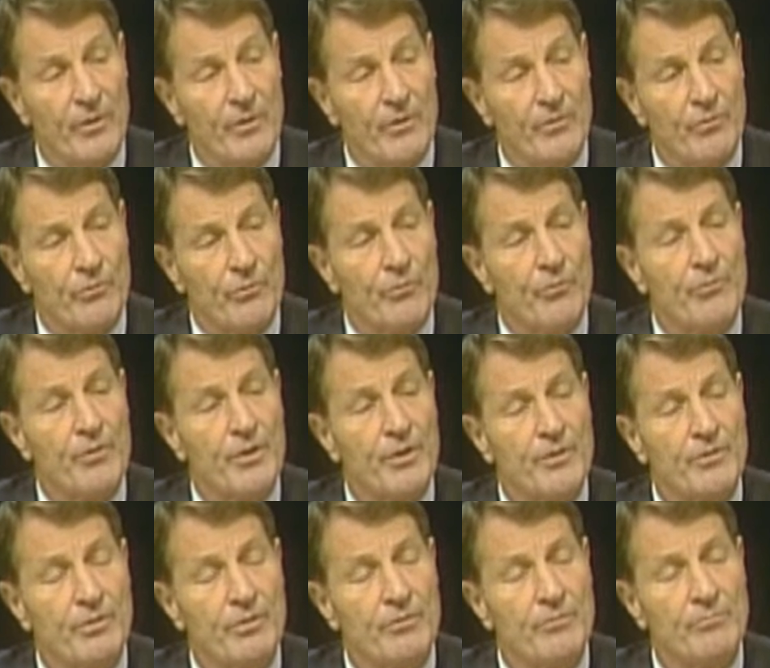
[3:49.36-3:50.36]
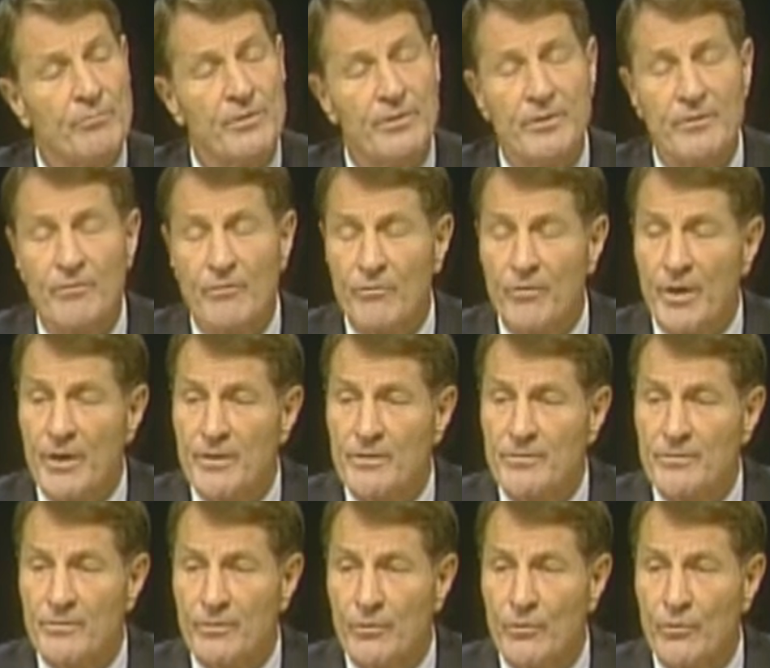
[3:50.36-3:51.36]
through the atonement of
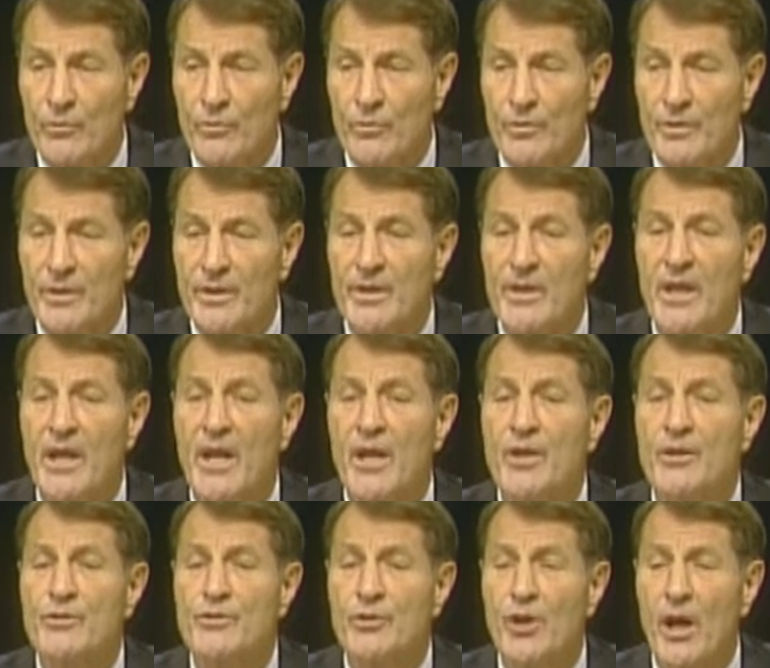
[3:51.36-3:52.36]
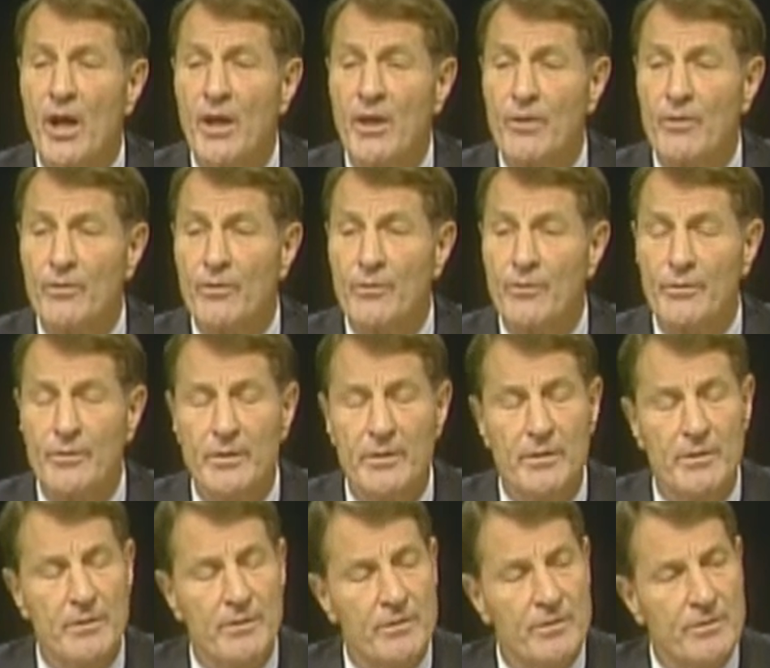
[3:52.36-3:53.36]
Christ the Lord a child,
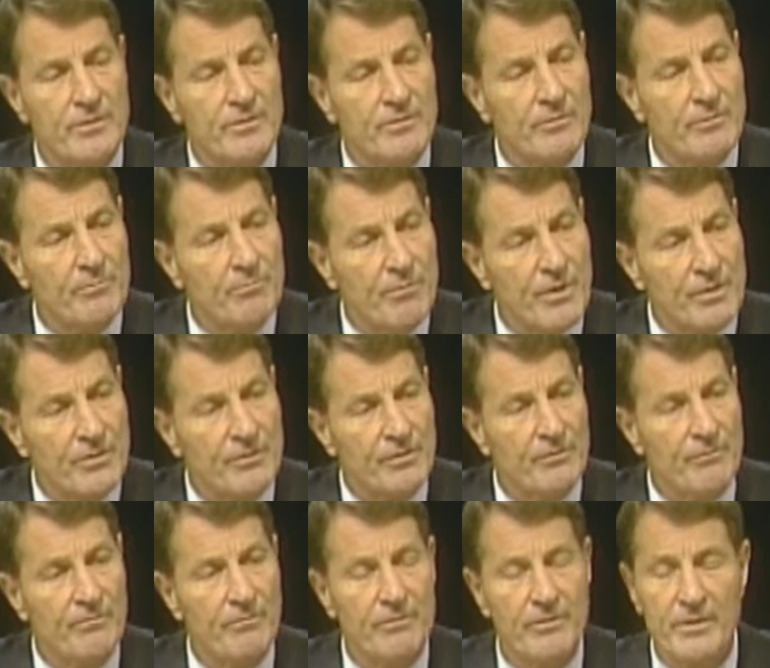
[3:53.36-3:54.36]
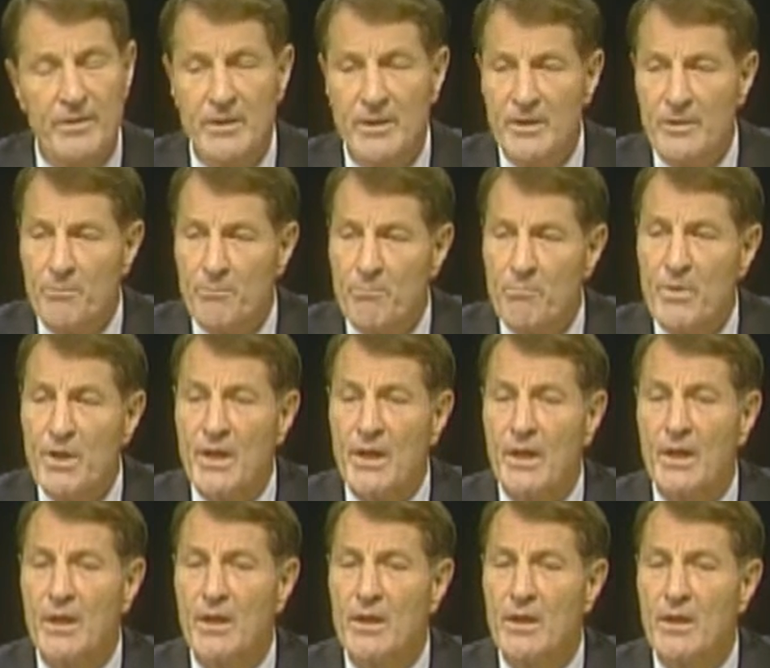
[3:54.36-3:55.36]
submissive,
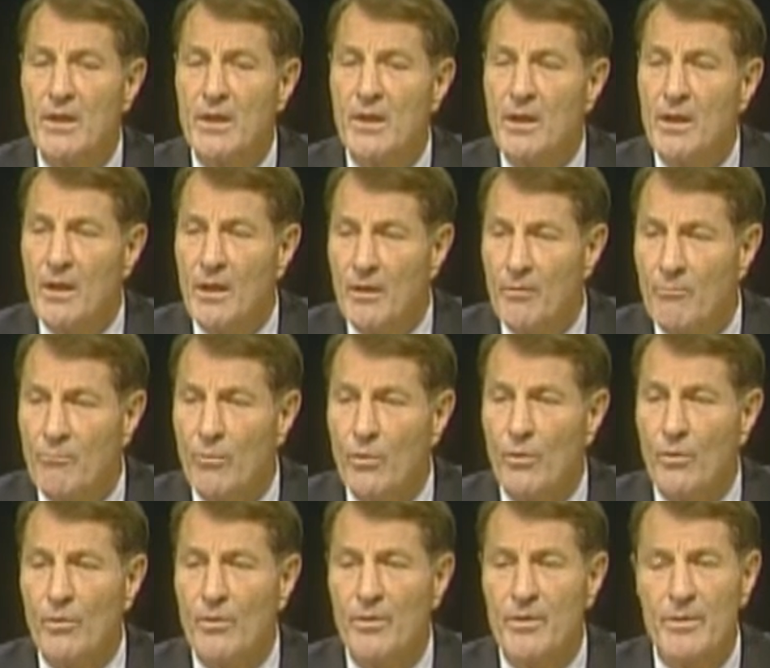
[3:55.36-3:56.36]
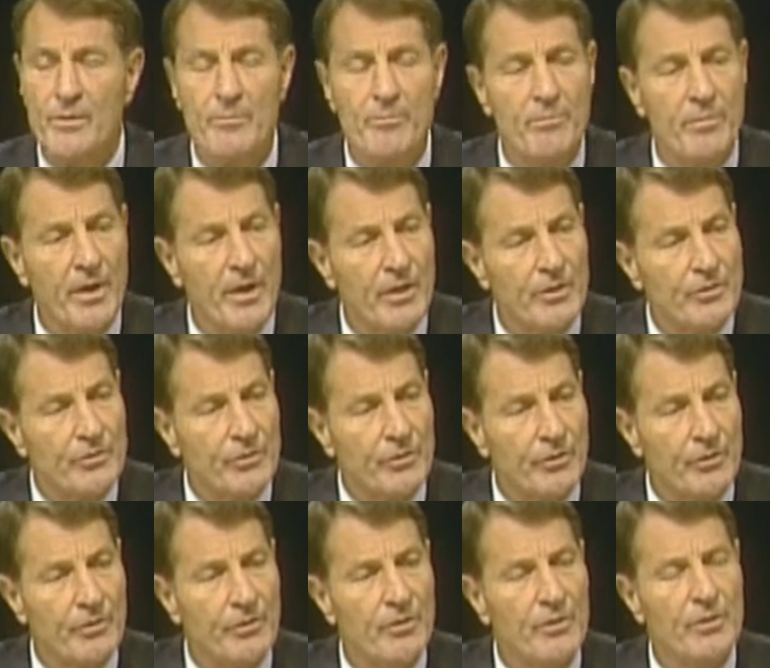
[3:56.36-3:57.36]
meek, humble,
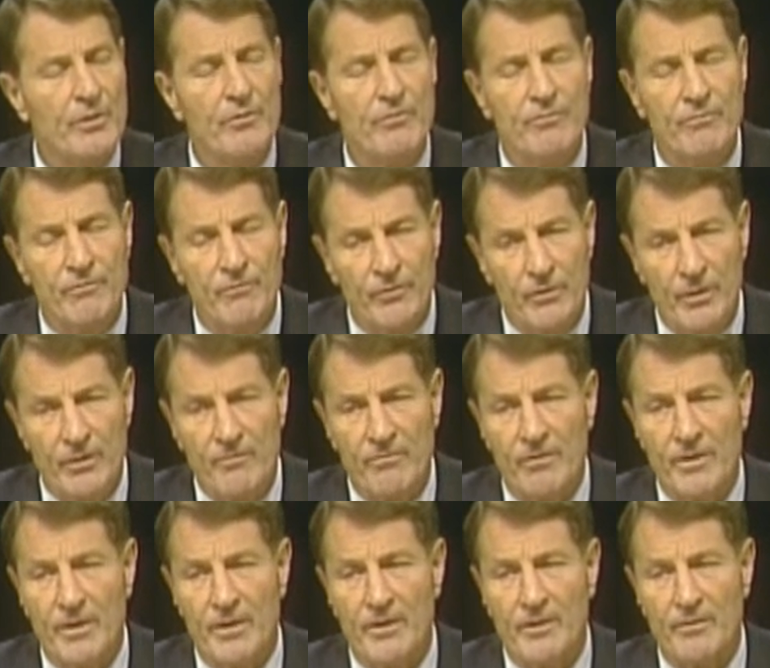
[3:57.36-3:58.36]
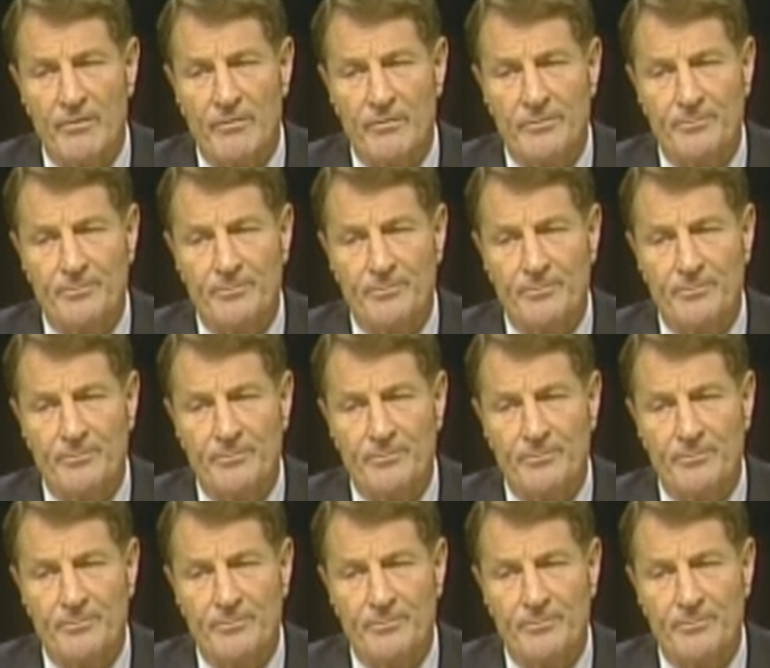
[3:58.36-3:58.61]
patient, full of love,